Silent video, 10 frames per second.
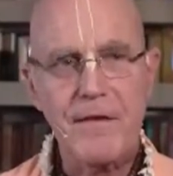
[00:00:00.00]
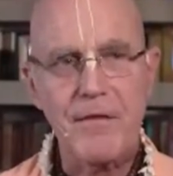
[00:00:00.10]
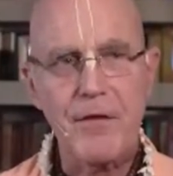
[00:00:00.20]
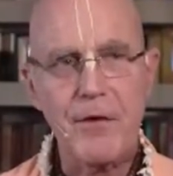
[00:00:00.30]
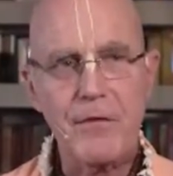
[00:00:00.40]

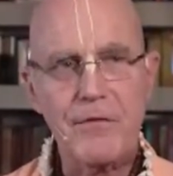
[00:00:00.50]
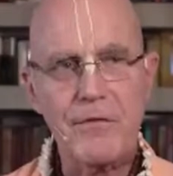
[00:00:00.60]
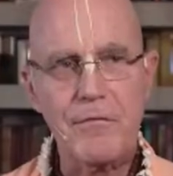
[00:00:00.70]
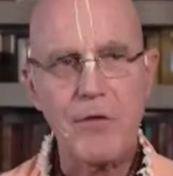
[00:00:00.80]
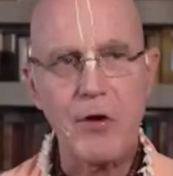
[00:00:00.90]
there's
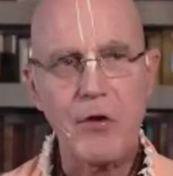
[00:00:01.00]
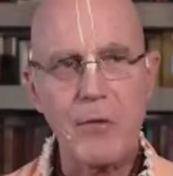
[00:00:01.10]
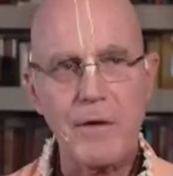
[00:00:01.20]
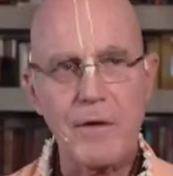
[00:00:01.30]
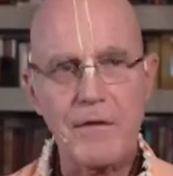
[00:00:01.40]
the
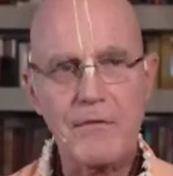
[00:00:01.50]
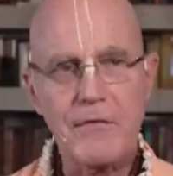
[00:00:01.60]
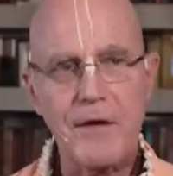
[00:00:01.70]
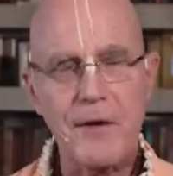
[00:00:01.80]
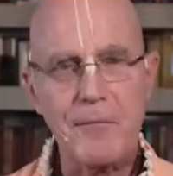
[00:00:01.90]
following
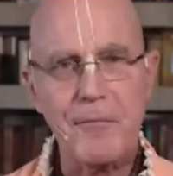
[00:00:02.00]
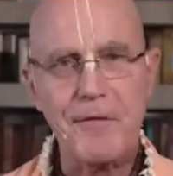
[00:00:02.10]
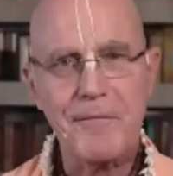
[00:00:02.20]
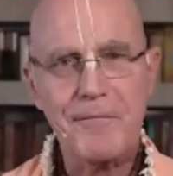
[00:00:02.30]
statement.